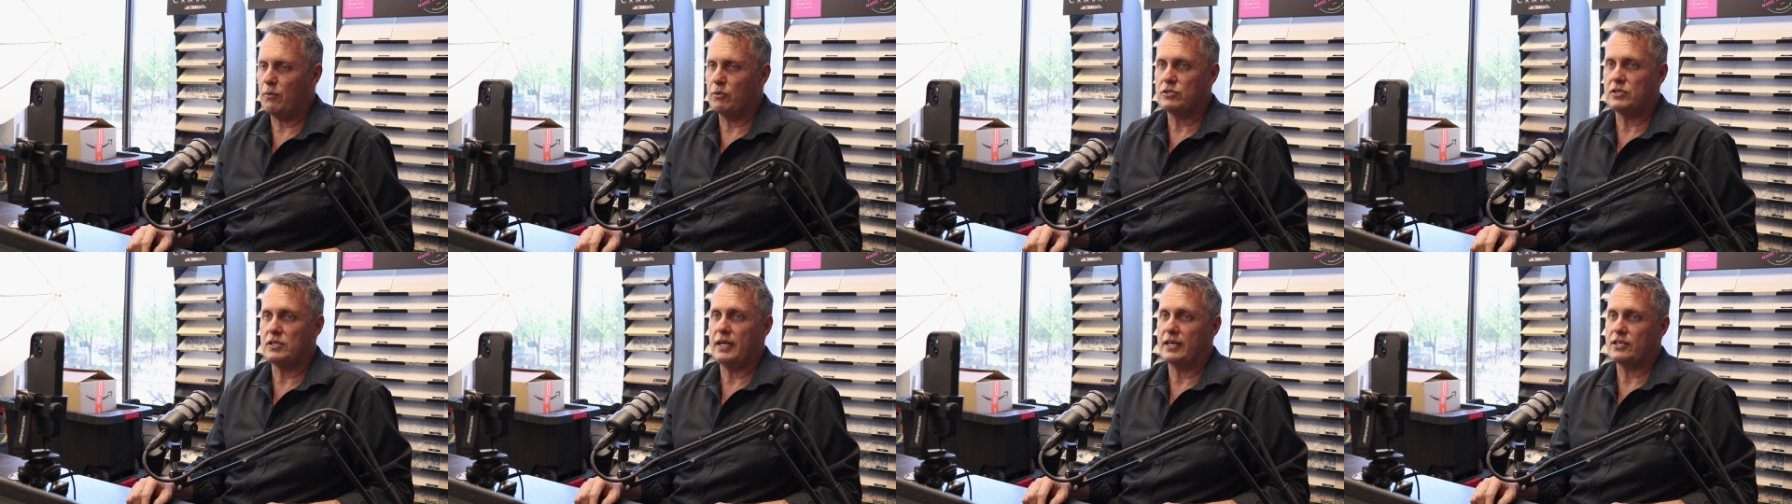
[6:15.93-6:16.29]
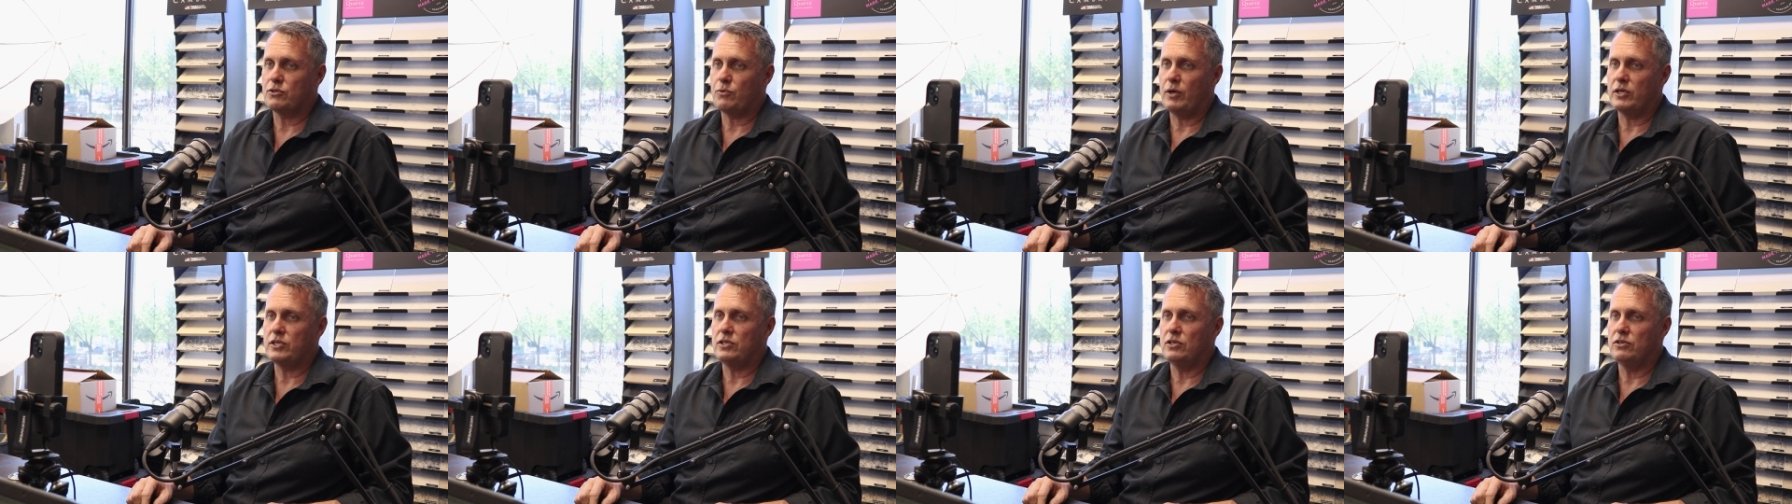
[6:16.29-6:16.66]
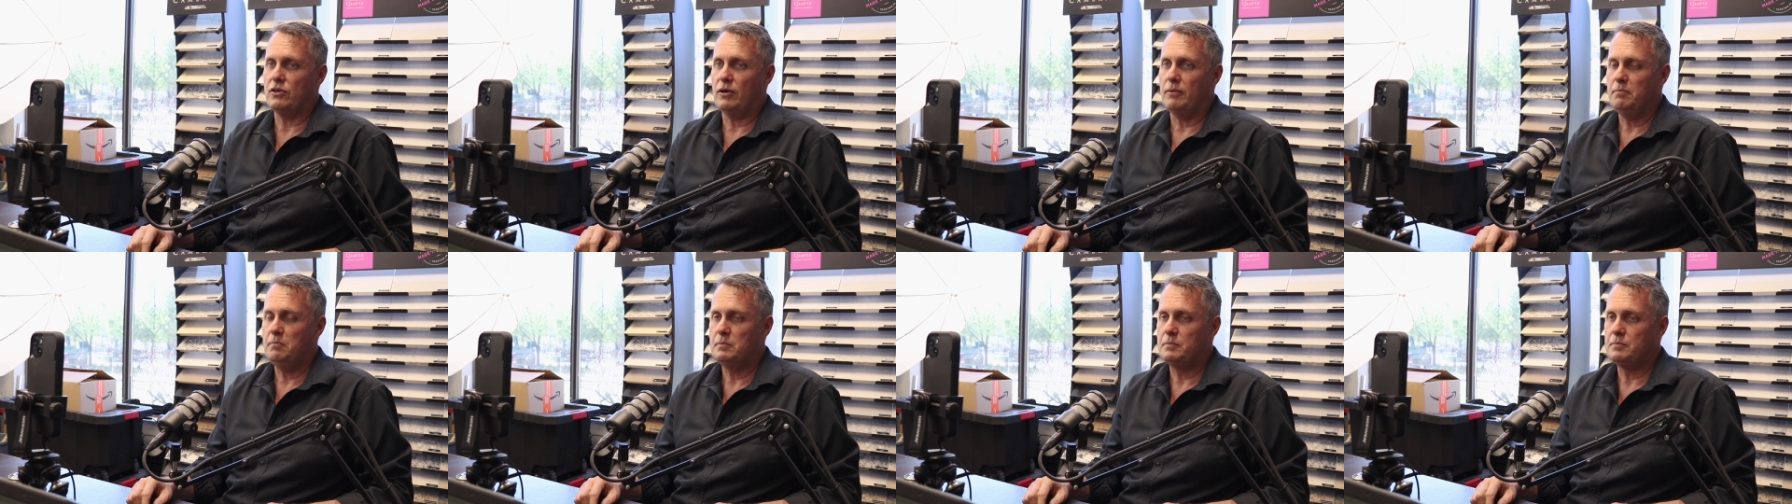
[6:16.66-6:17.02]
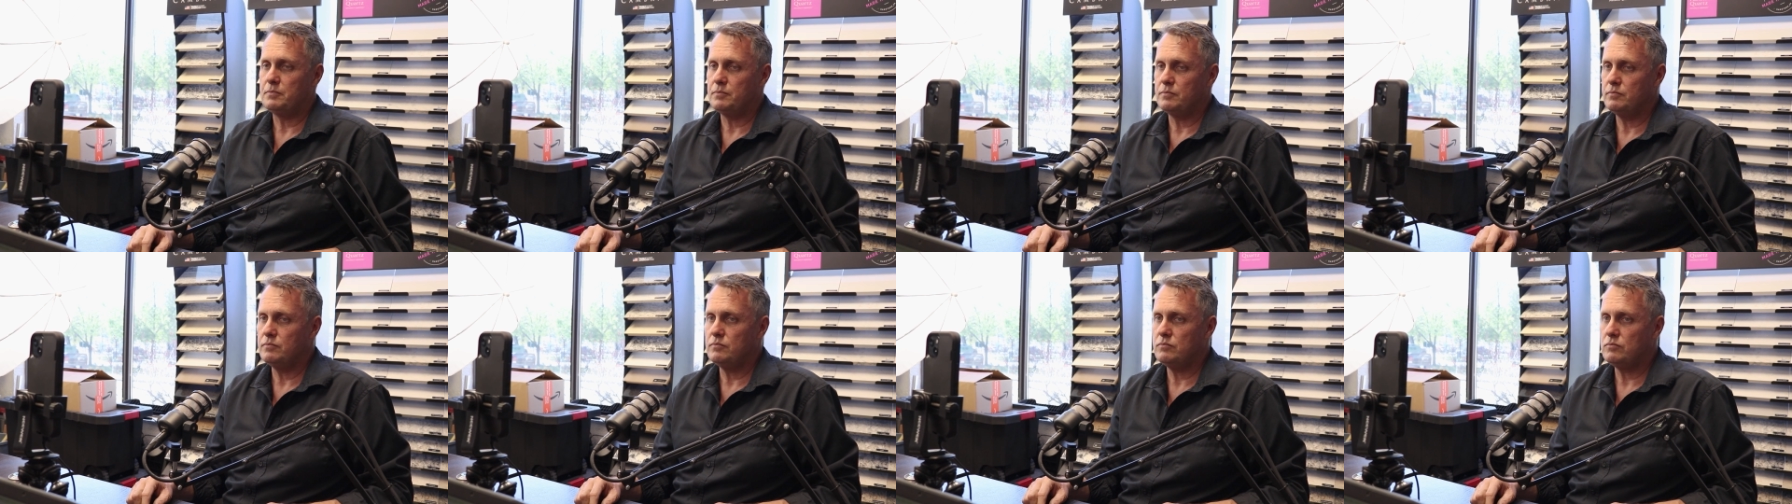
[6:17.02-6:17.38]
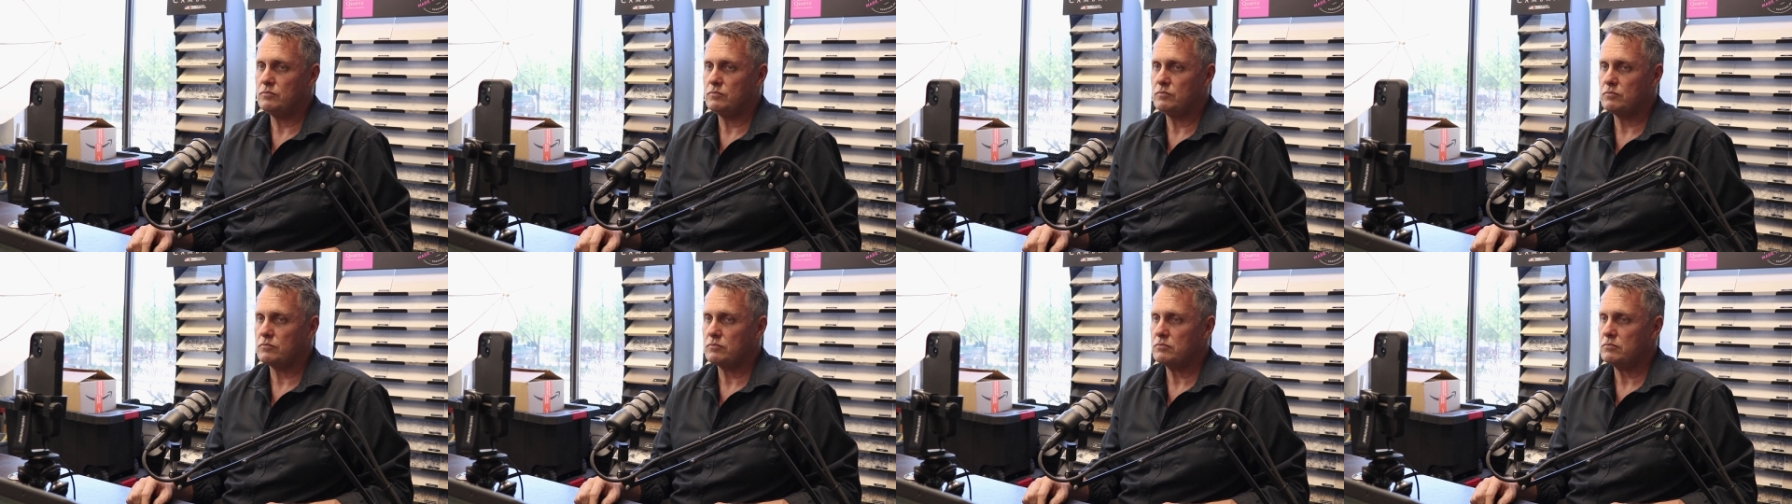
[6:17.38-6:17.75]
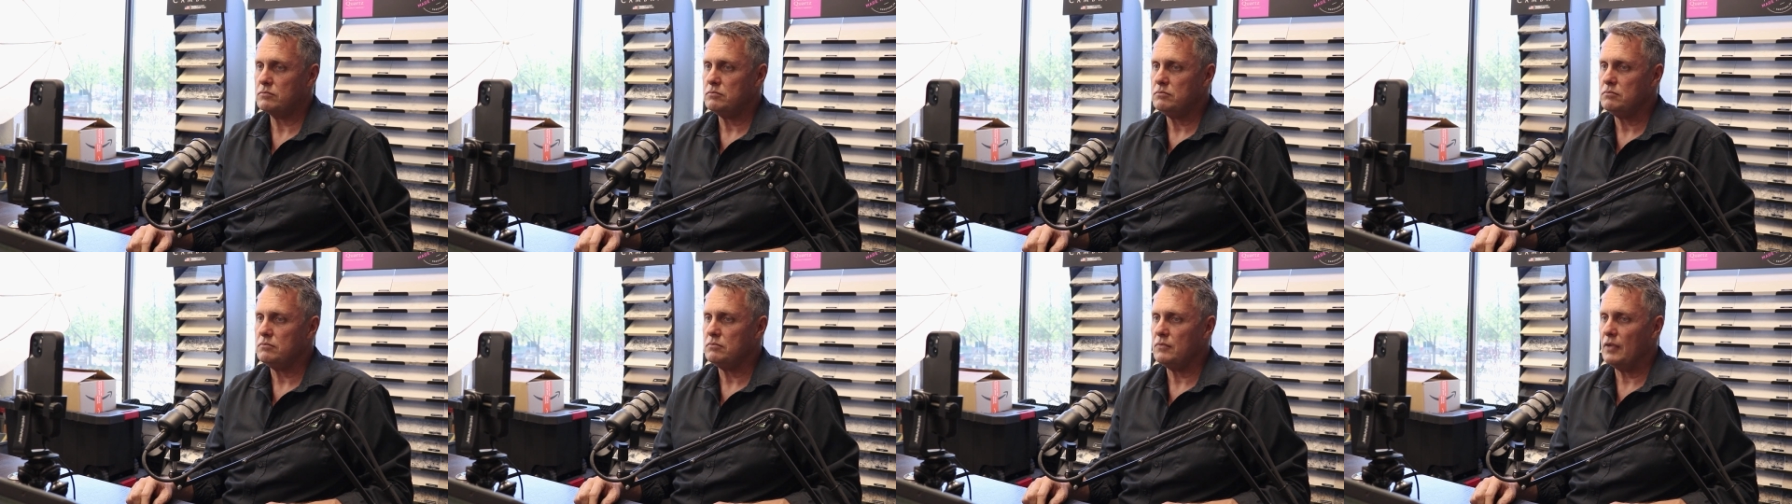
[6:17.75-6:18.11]
what's the next question, Dom? Jo-
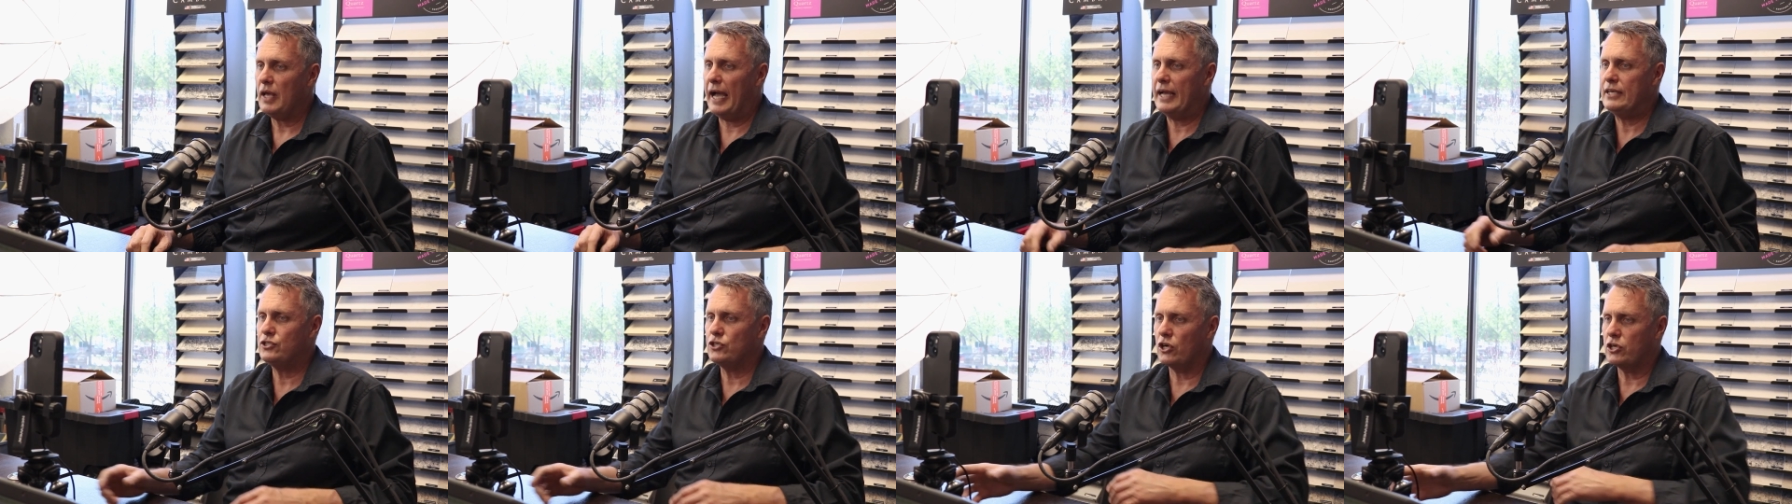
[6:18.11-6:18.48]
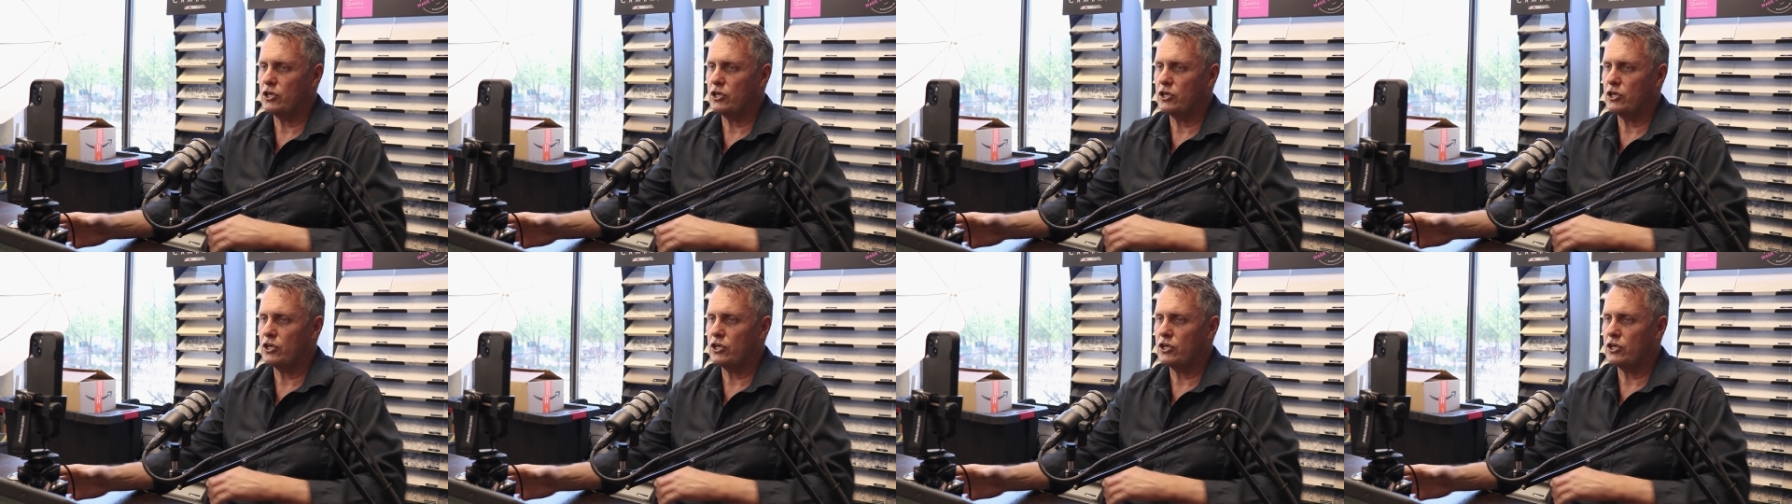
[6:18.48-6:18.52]
Joshua. I hey, got,